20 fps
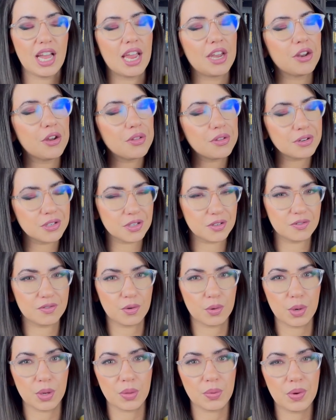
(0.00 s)
I know there's a
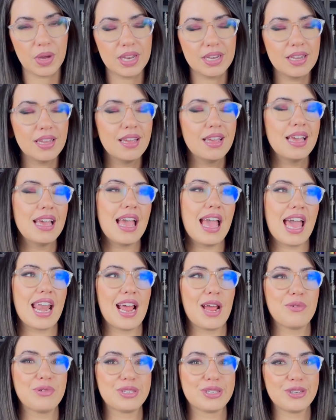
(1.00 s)
fourth one, and
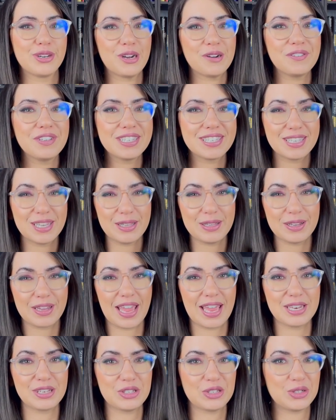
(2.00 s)
I was nervous to look
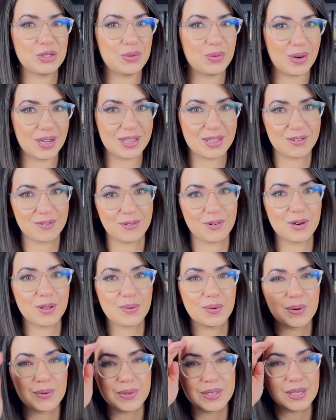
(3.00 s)
into what the fourth
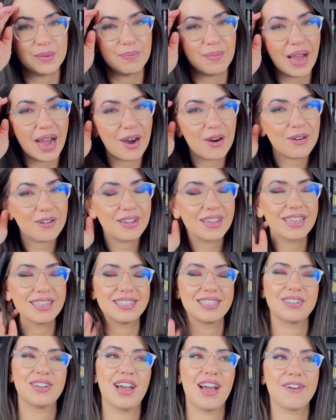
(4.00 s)
one was about
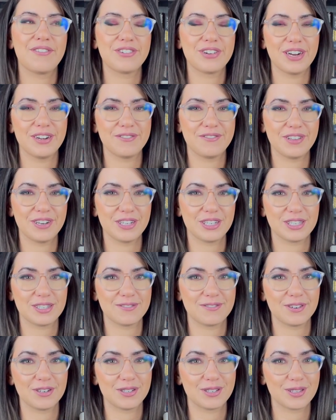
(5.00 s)
until after I'd finished the
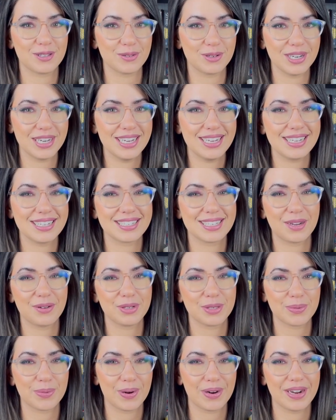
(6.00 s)
first three because I
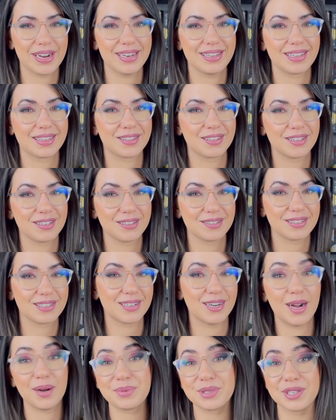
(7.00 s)
was worried that the
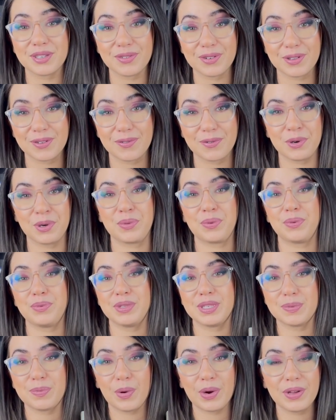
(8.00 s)
synopsis for the fourth one
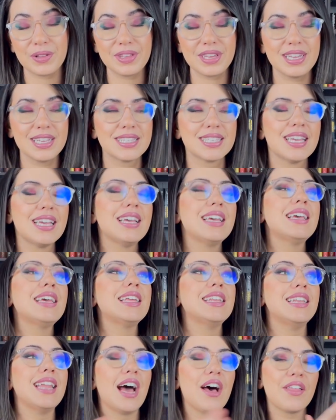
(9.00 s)
would spoil these.
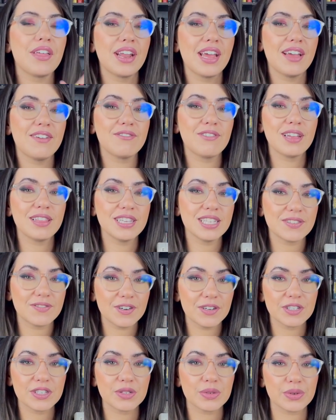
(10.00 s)
Now that I have read these
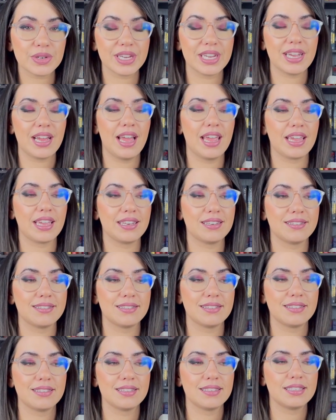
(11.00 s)
first three, I can
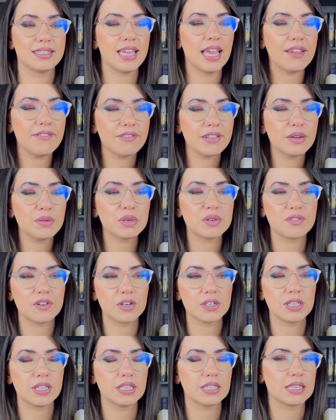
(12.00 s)
safely refer
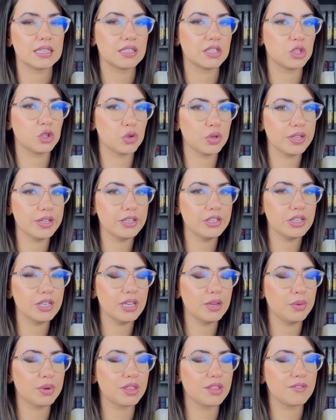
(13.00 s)
to this as a
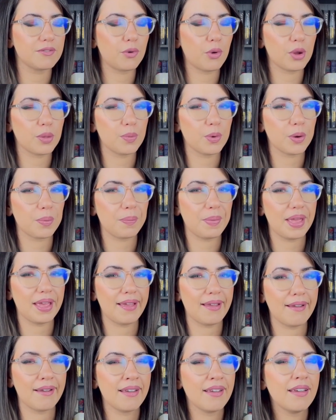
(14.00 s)
trilogy, with the fourth book
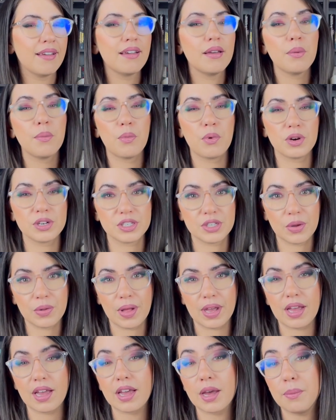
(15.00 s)
being more so
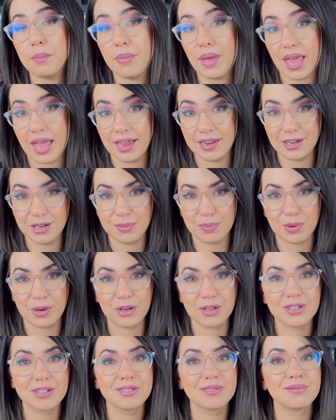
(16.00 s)
like a companion
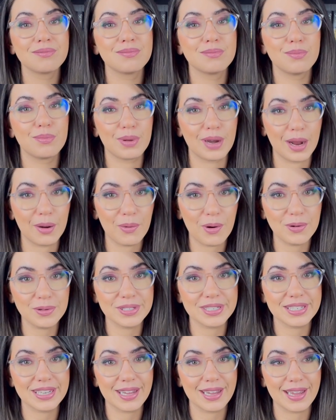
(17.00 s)
book. But I won't
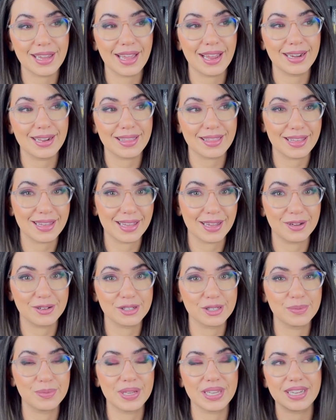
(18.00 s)
say anything
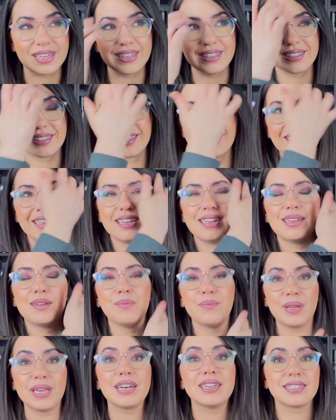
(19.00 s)
else because
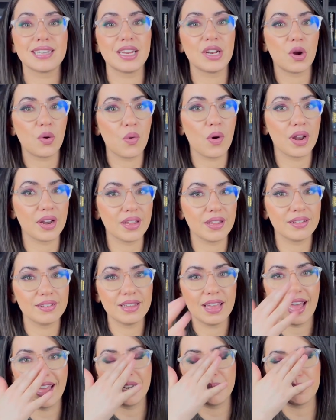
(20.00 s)
because I don't want to
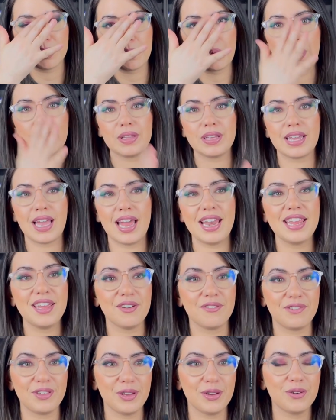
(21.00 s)
end up spoiling any
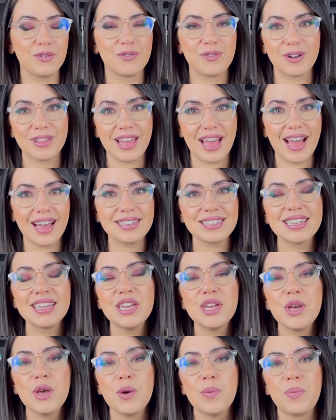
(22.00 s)
of you for that.
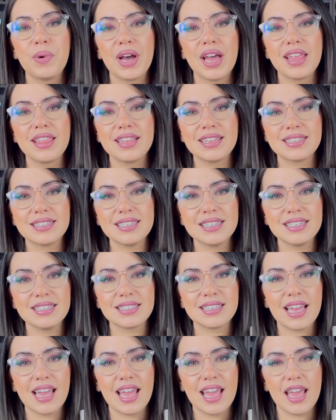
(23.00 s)
But this
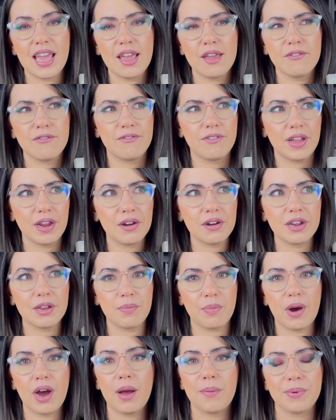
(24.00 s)
is a very
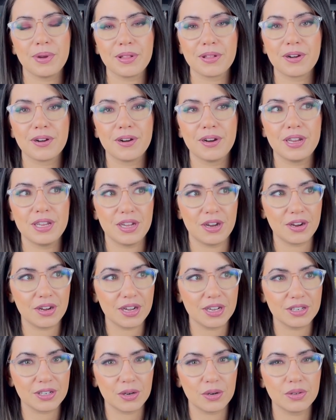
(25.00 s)
popular young
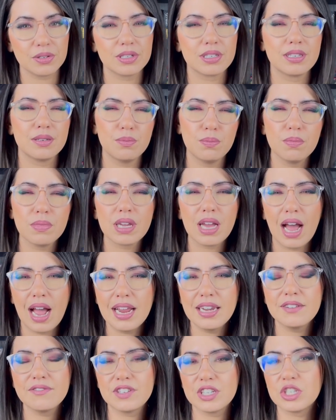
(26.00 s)
adult
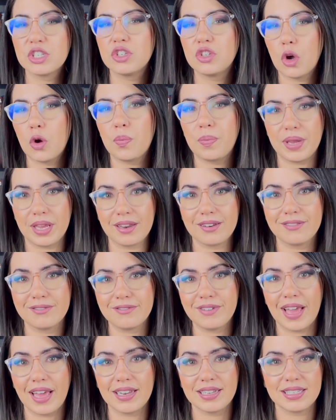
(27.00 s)
kind of dystopian
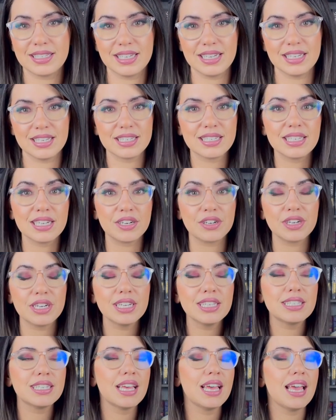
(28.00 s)
fantasy
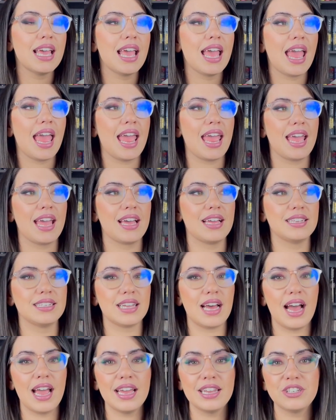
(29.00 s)
series, and
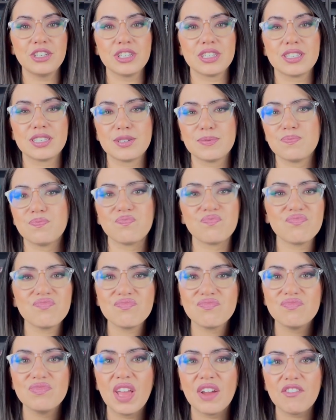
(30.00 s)
I had just
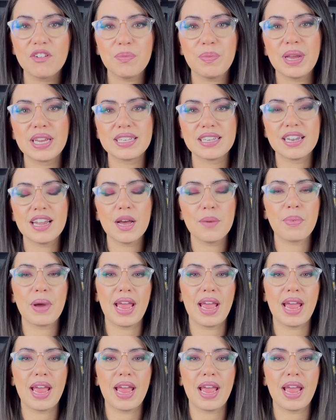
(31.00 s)
never picked it up.